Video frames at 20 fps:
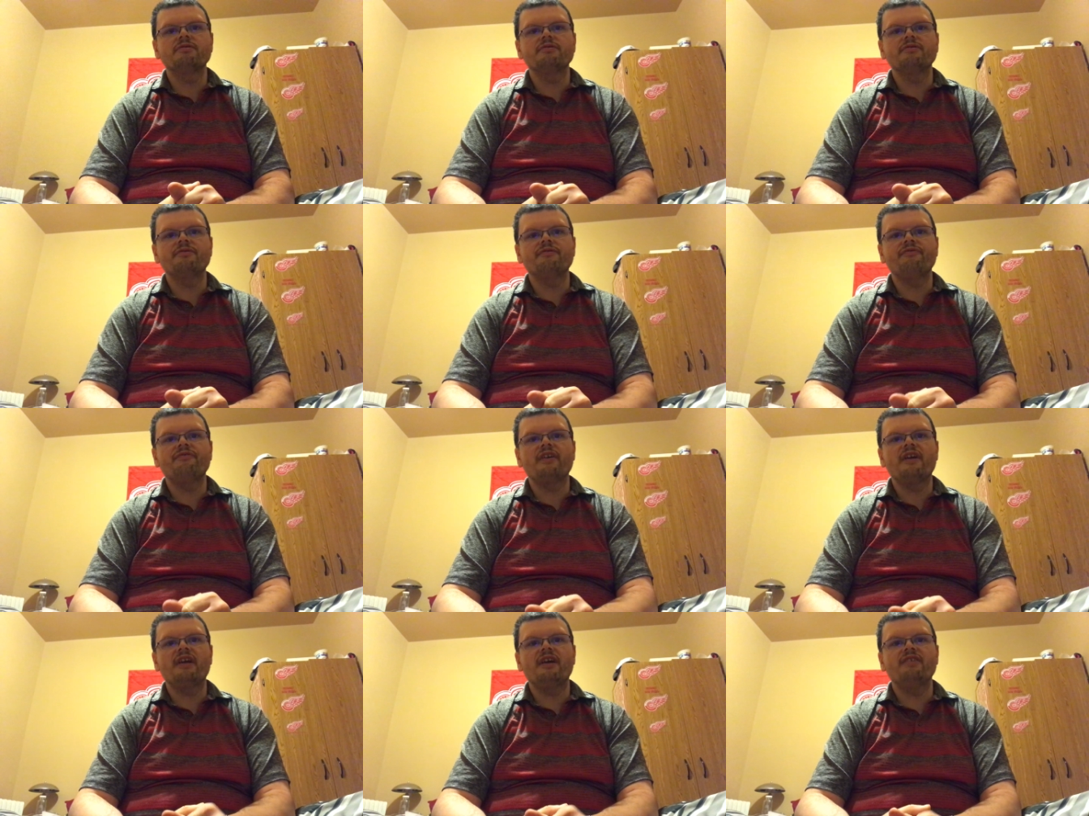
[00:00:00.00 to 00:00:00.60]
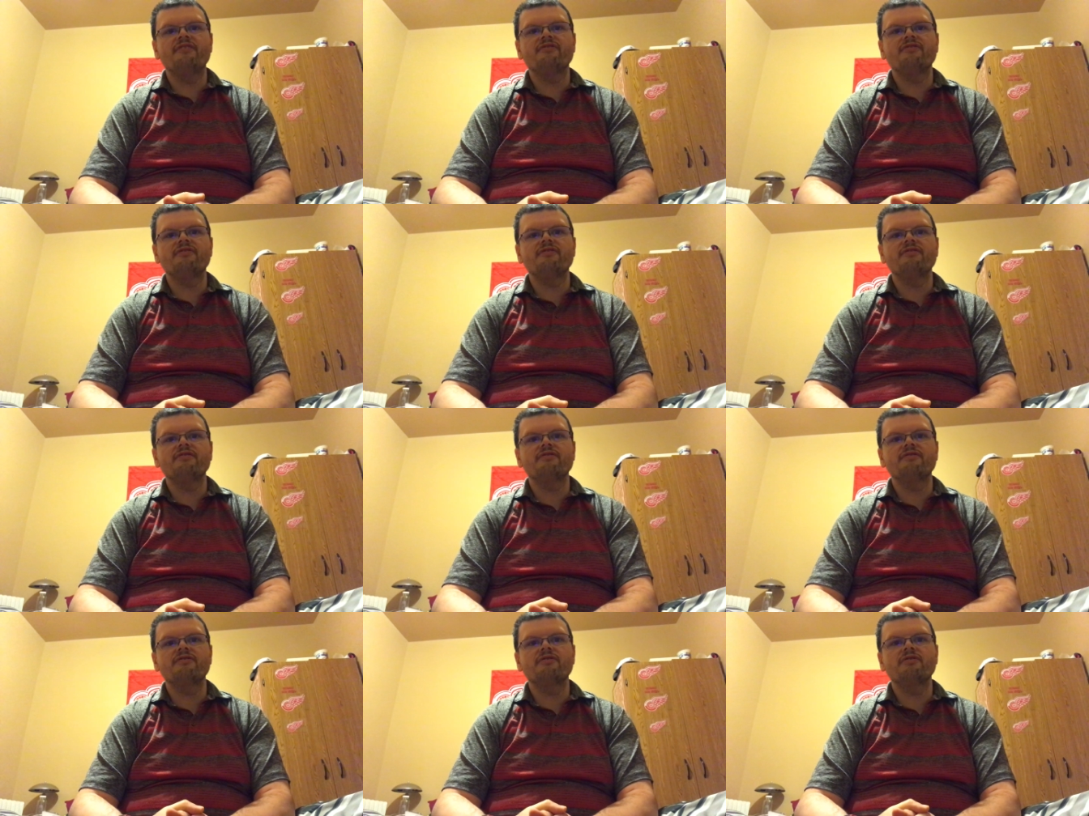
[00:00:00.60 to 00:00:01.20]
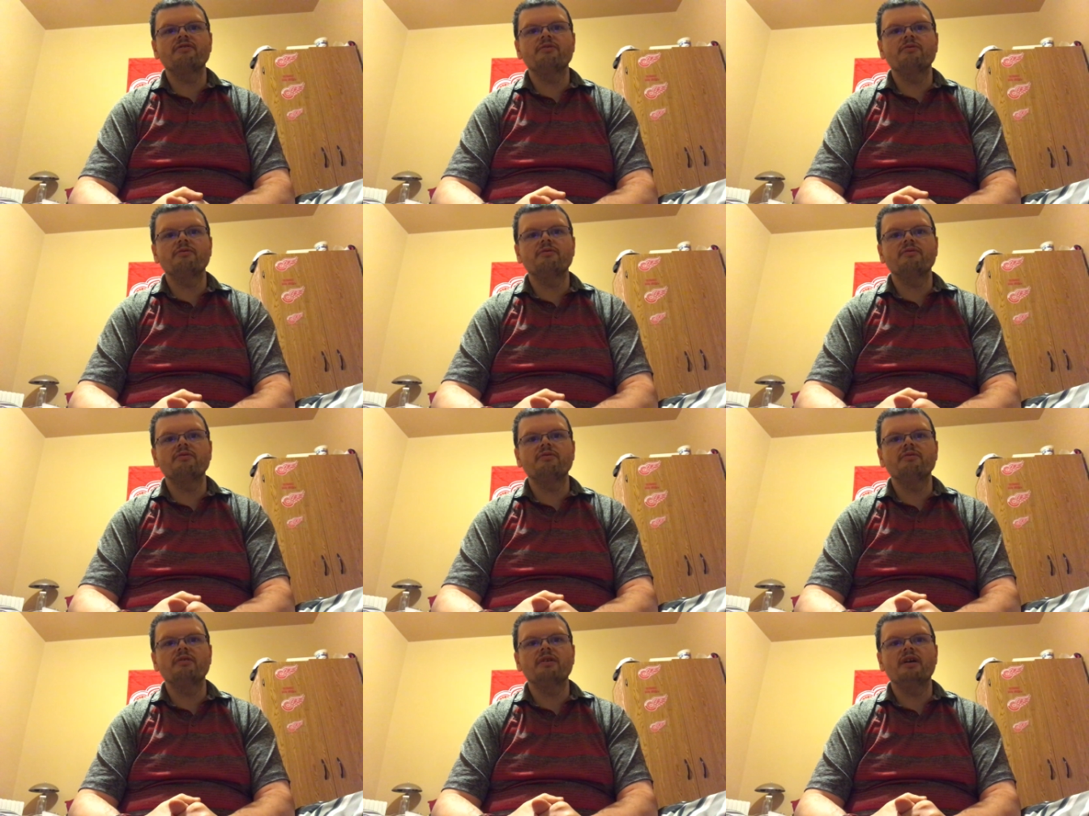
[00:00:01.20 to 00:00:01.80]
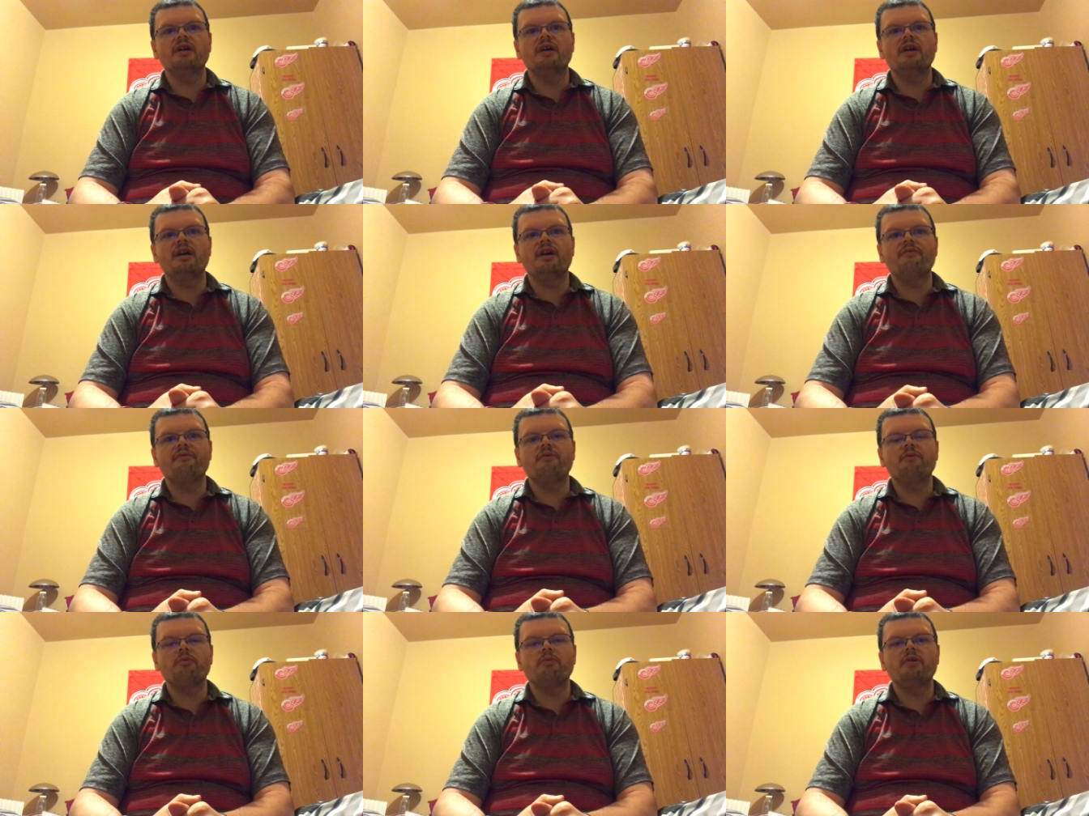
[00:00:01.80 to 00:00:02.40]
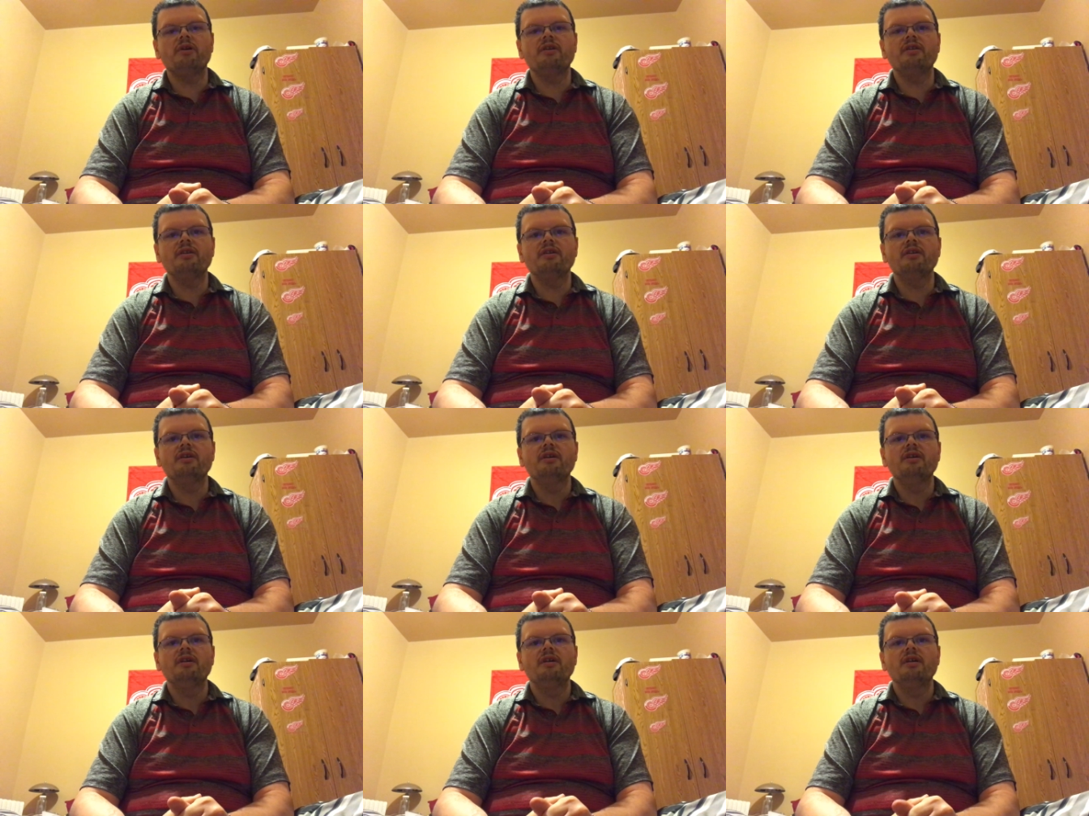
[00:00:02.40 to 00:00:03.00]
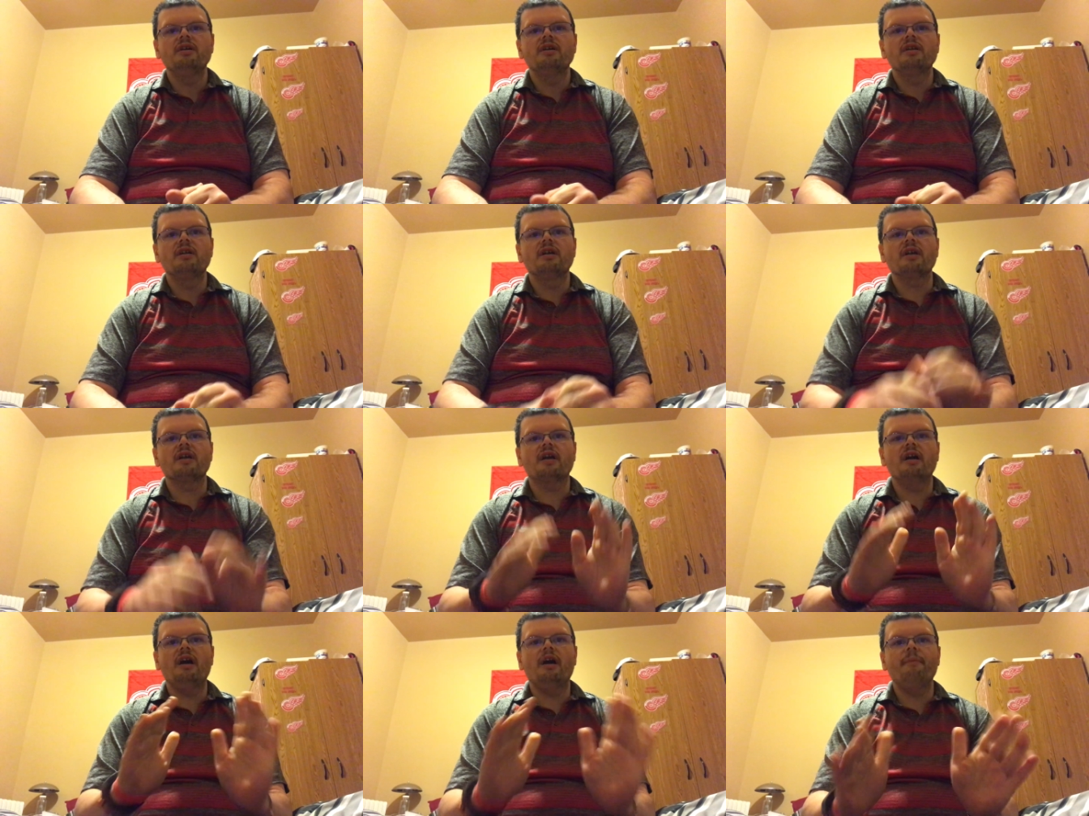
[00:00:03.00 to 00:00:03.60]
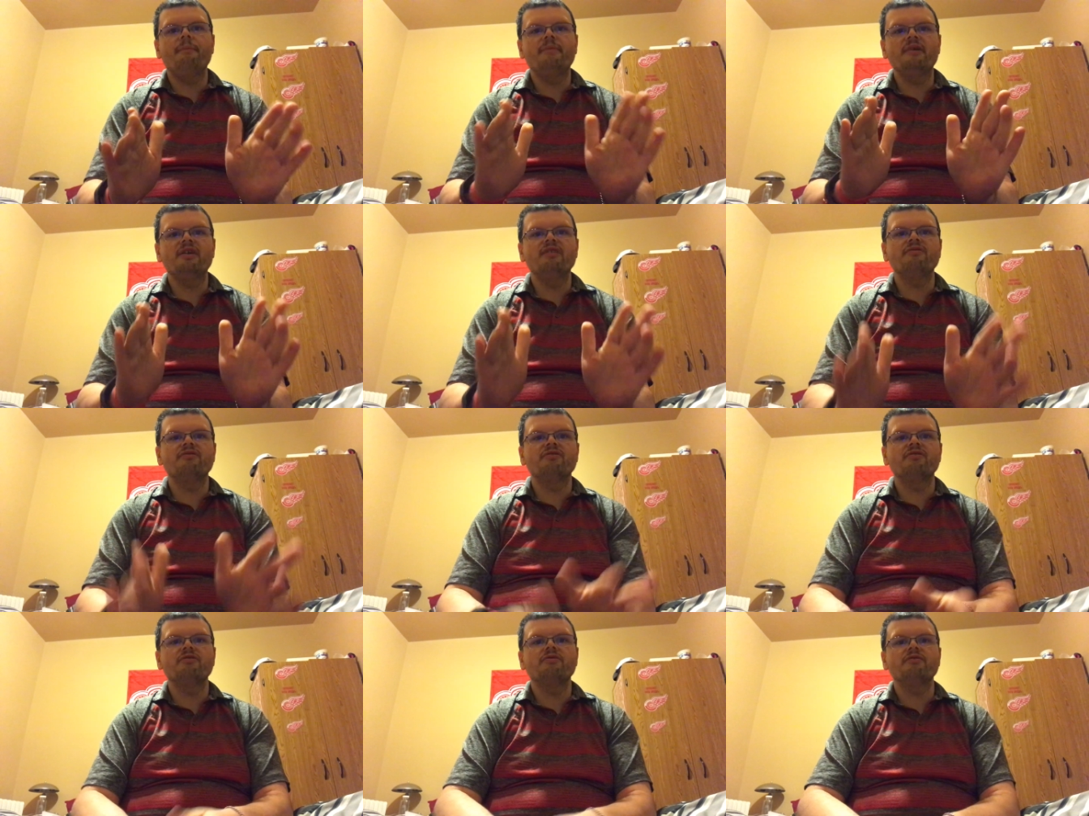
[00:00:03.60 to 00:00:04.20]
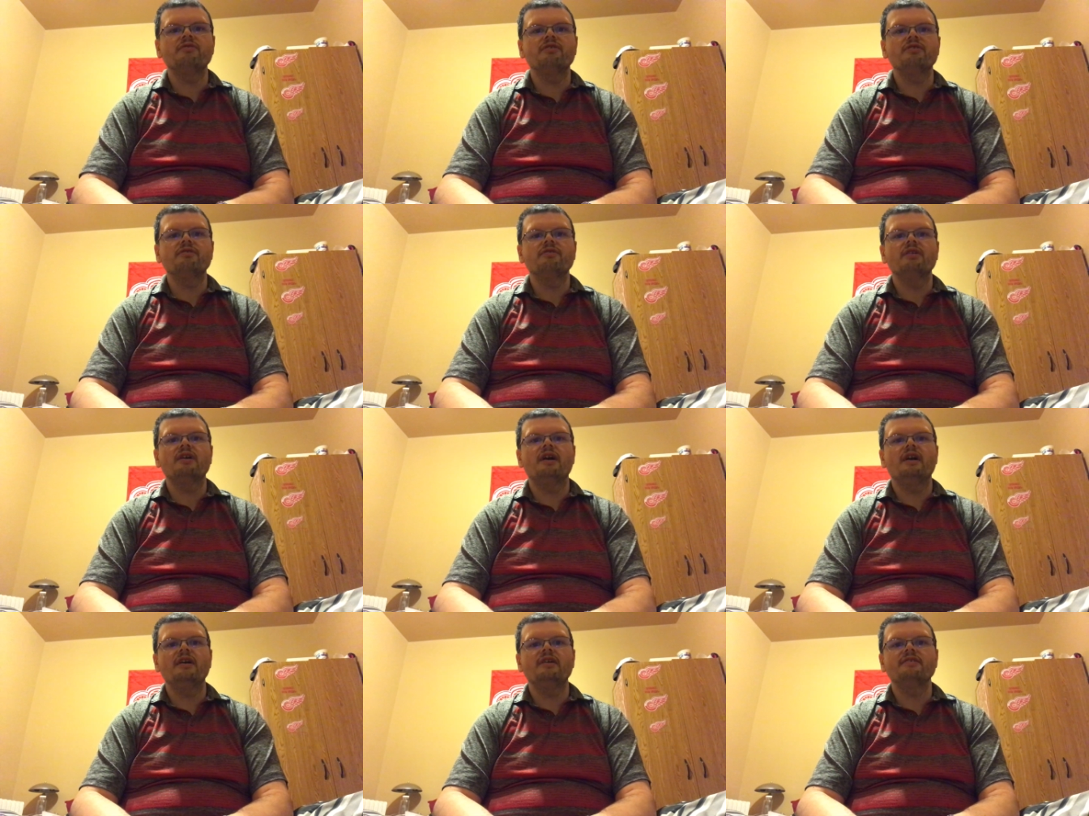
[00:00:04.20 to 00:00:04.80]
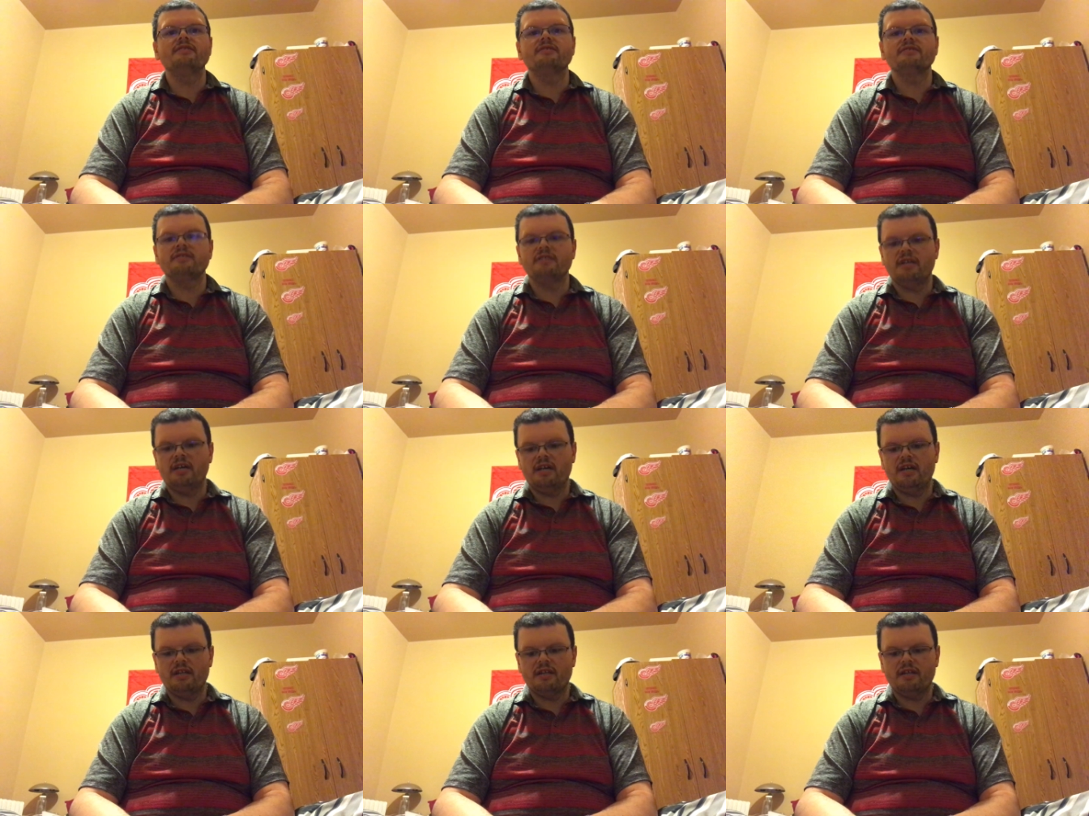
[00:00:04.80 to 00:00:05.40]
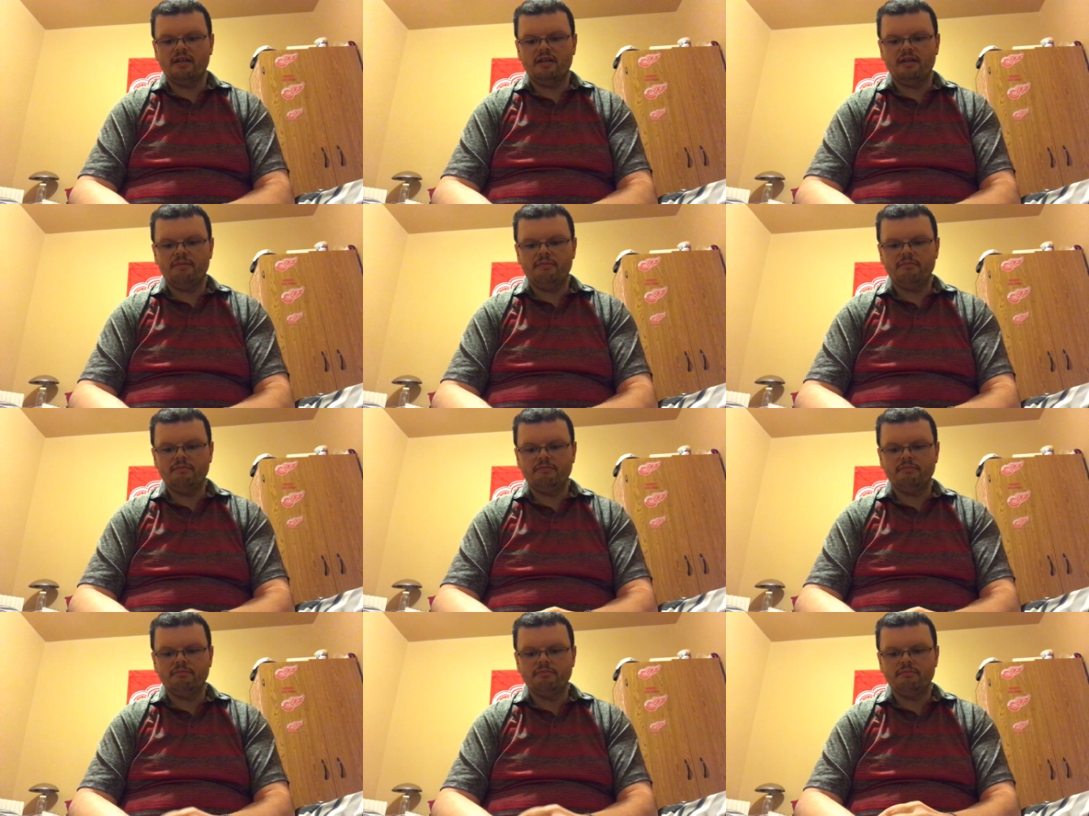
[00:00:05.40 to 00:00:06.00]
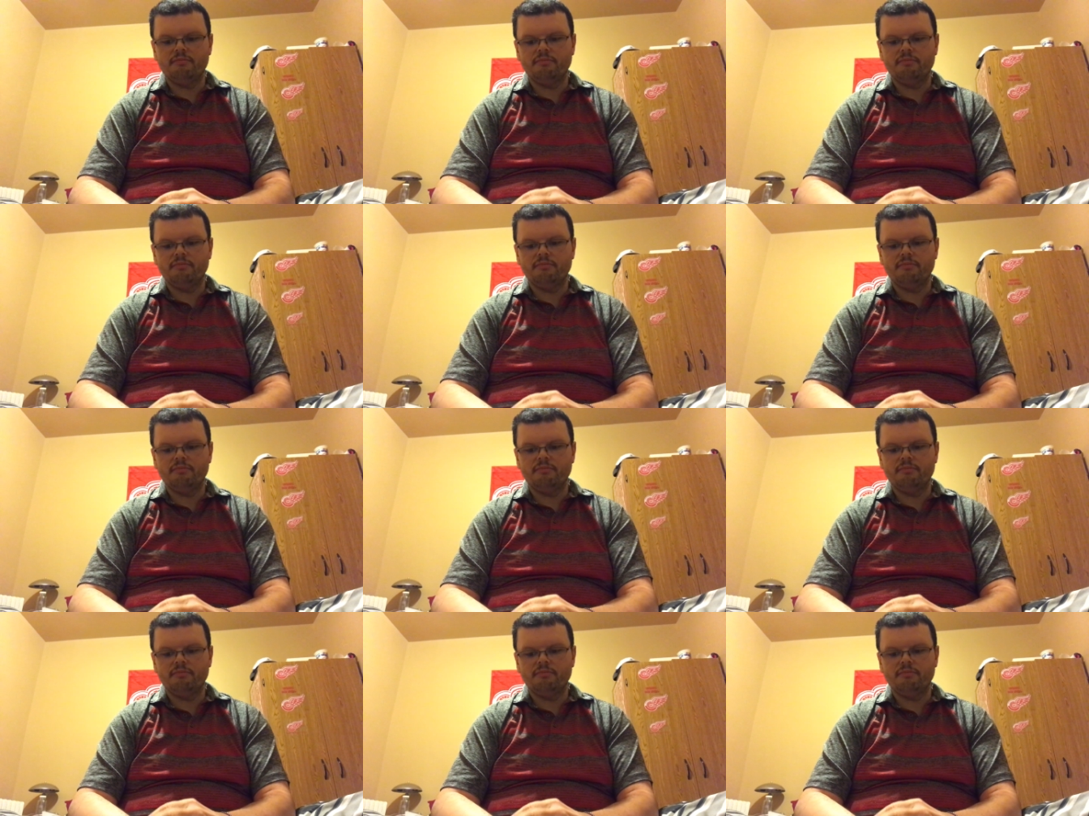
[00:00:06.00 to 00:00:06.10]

to their fans and true to everyone. Like I'm being true to you guys that um